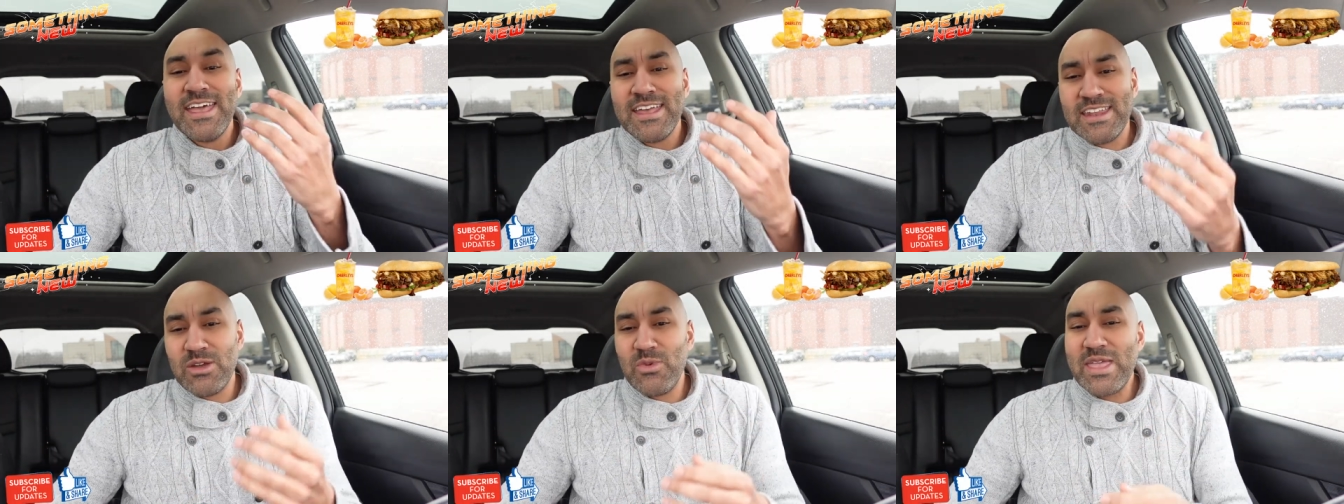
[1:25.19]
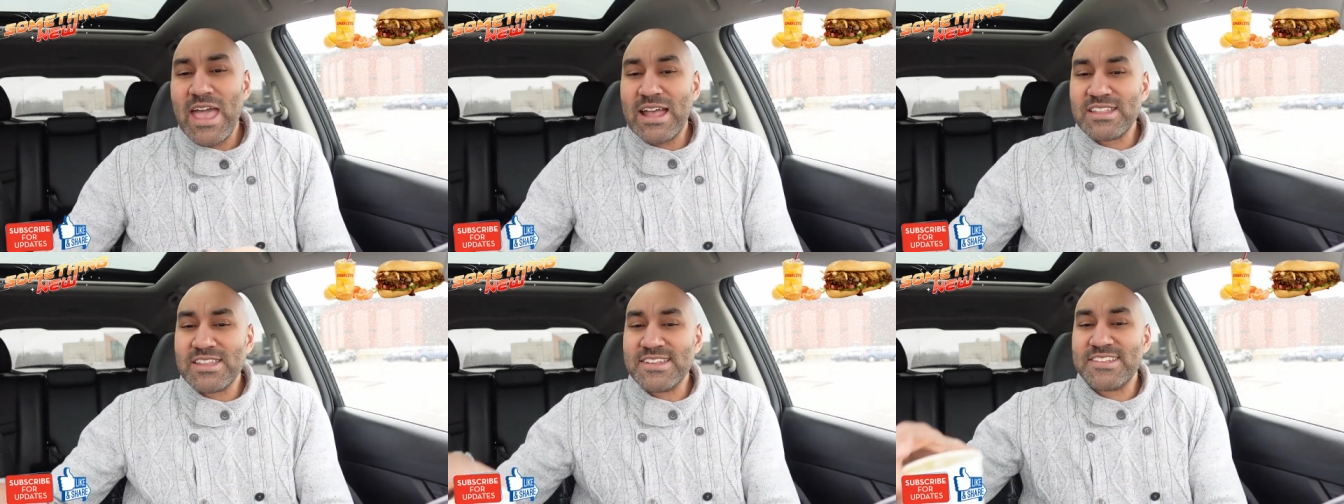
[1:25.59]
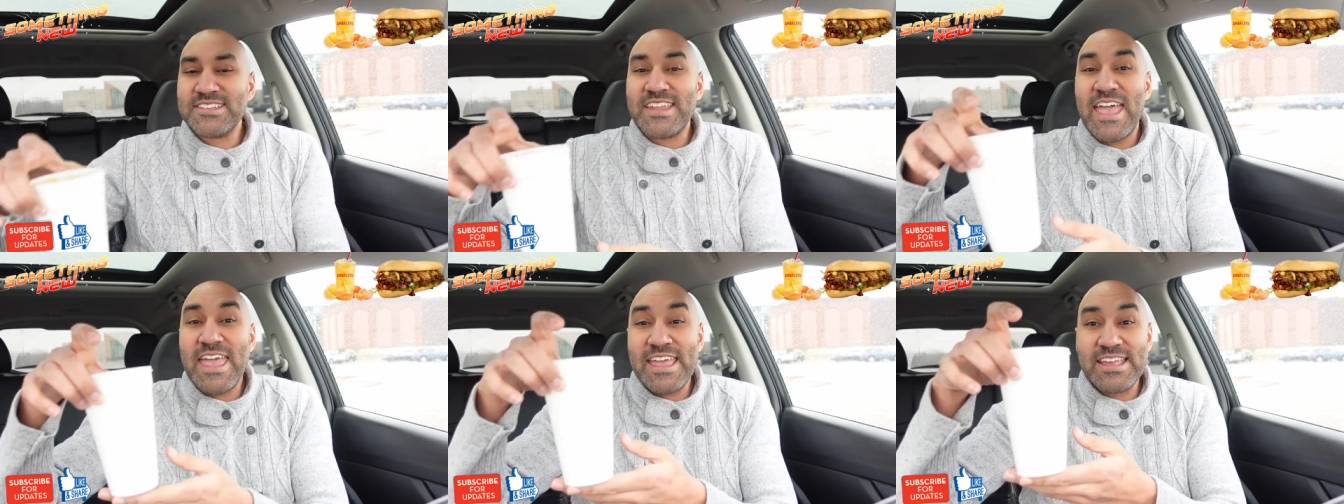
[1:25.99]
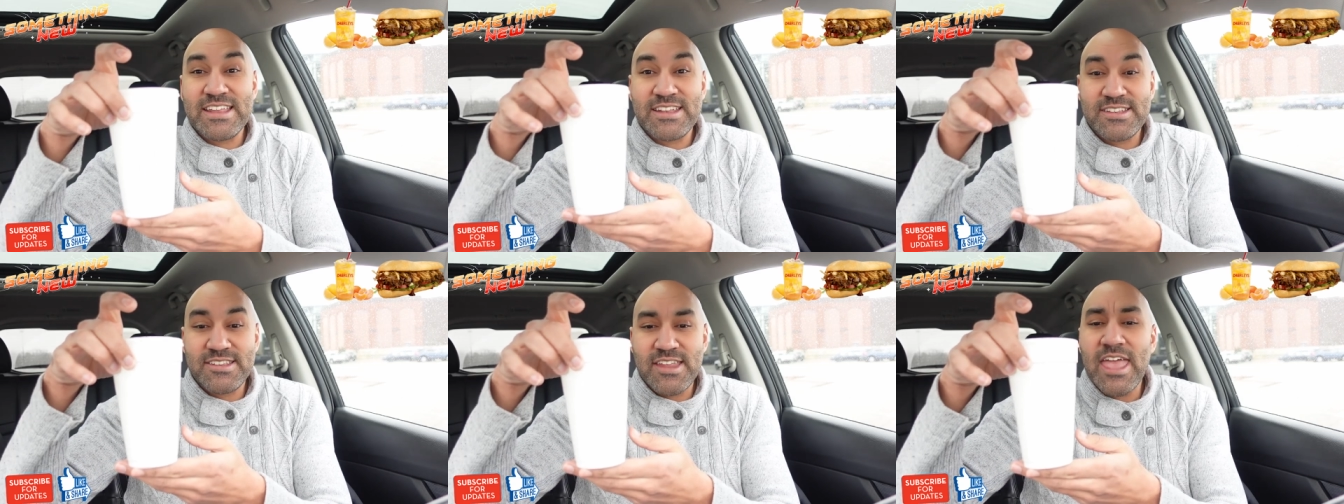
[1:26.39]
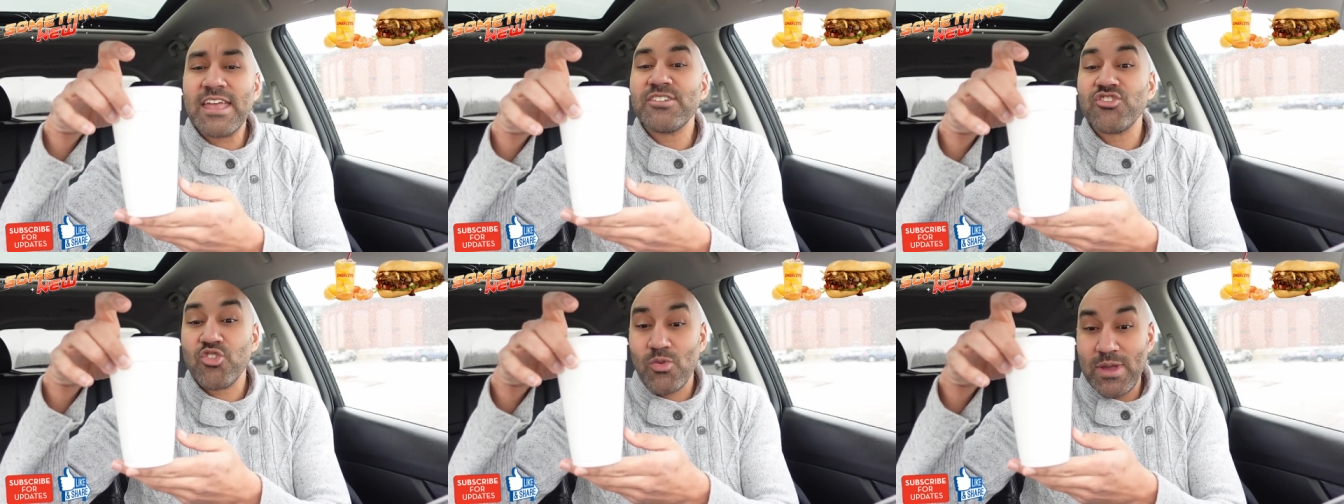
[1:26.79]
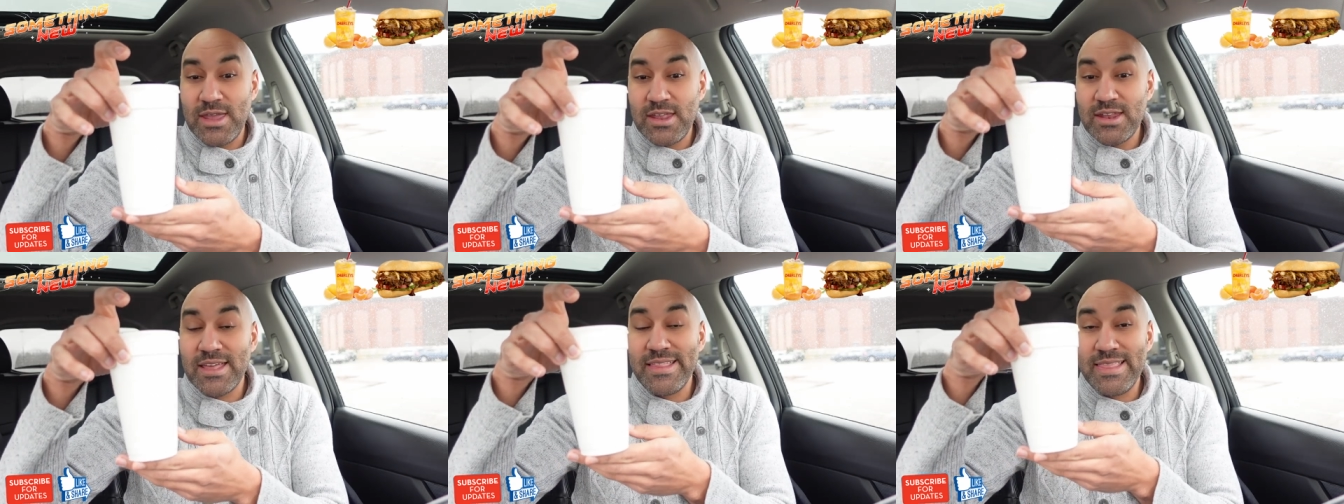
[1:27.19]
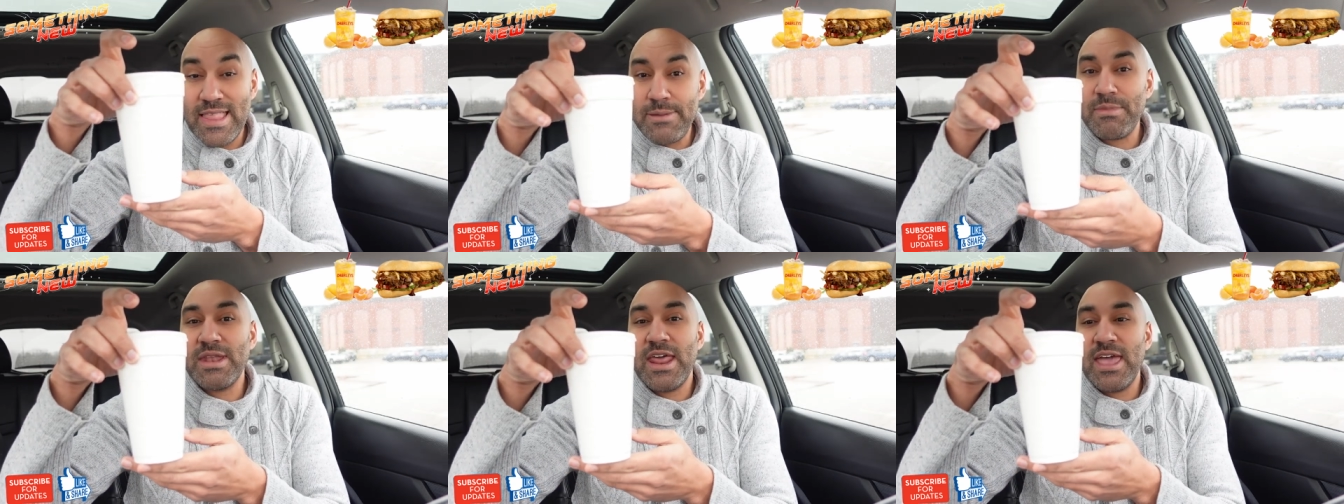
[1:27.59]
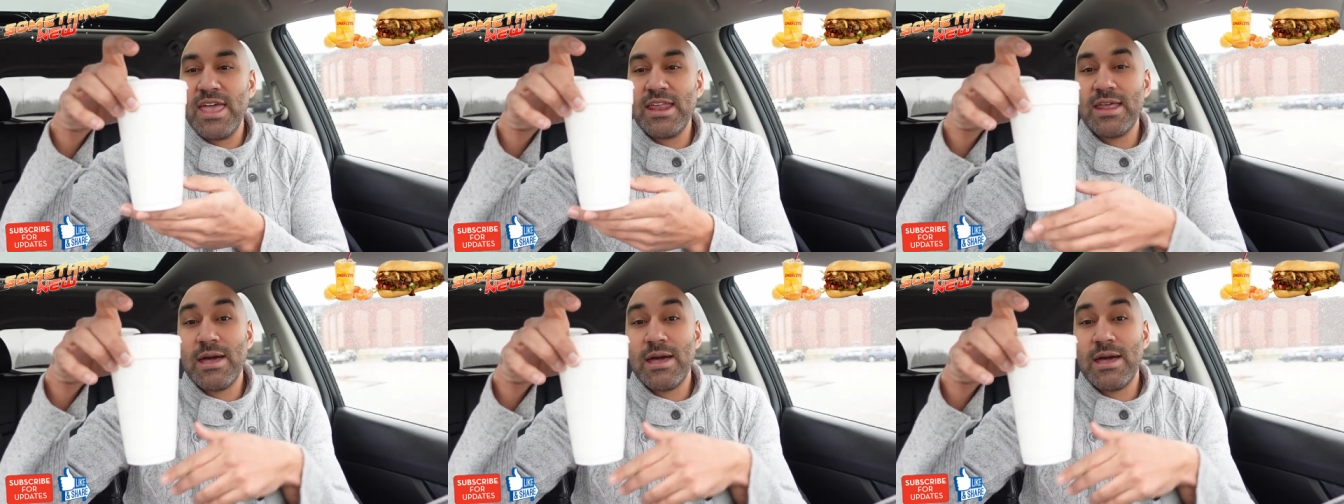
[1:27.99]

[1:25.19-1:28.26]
Then we got this tan tangerine lemonade.